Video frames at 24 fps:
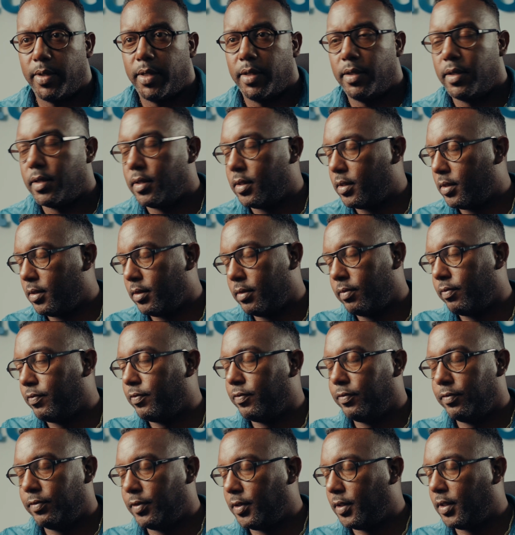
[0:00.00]
There's
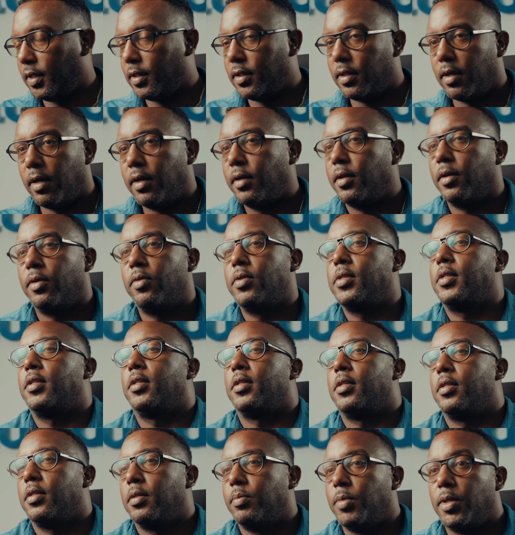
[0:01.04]
60 other
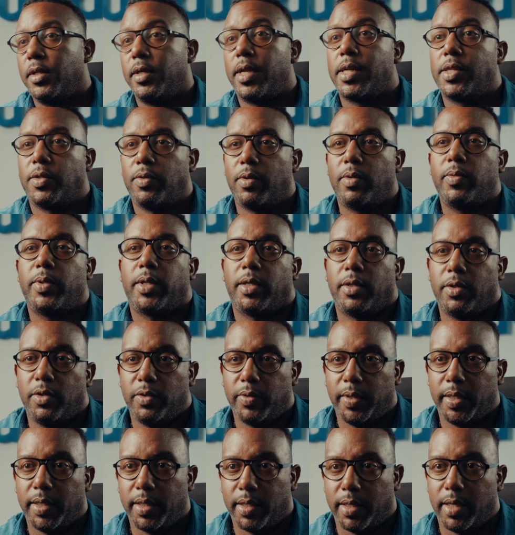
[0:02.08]
questions, but that's what we're
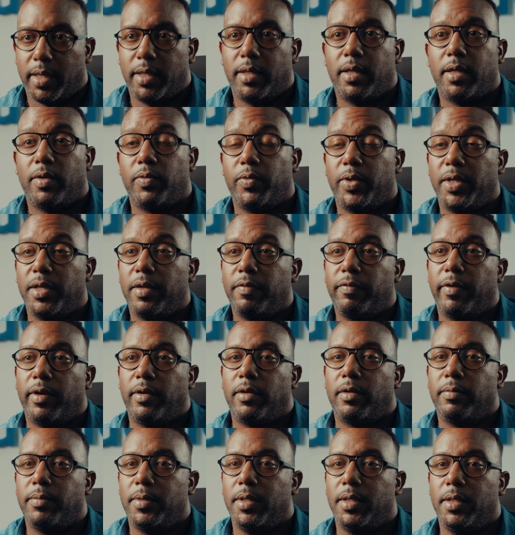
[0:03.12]
doing. And then we
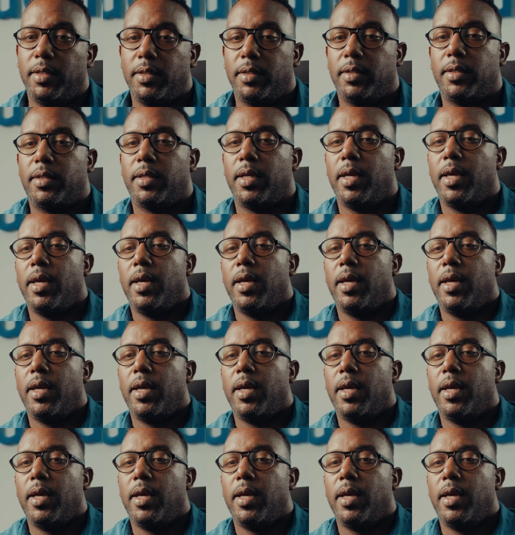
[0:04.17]
develop these